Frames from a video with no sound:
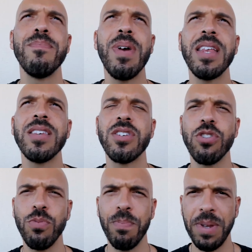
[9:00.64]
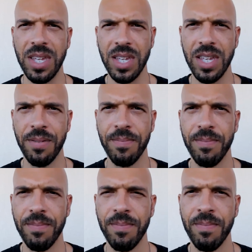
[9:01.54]
meant to be.
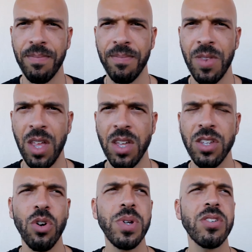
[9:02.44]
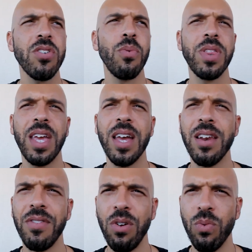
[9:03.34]
So we start with a
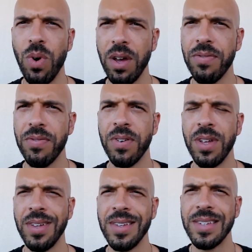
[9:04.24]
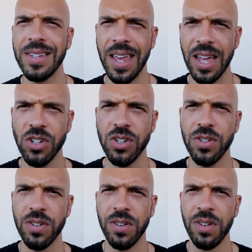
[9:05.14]
kind of a rough
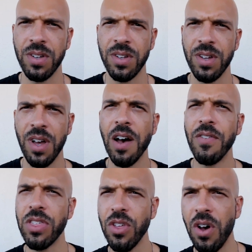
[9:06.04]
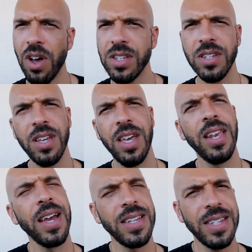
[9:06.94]
sketch of a thought,
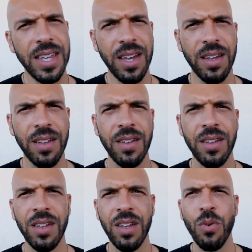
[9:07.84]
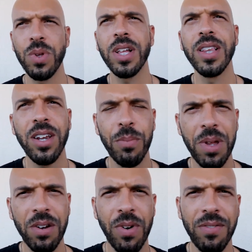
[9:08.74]
an idea, with a little
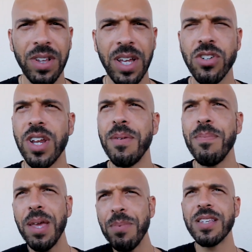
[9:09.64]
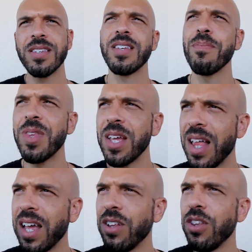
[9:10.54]
bit of revelation. And maybe it's something
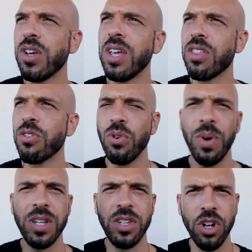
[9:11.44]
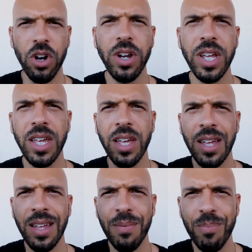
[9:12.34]
like looking through a dirty
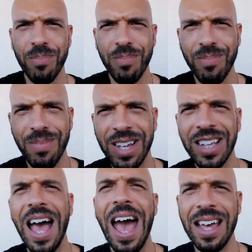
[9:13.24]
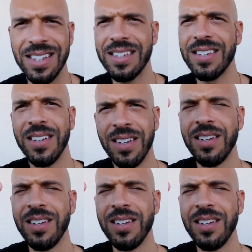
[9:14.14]
glass,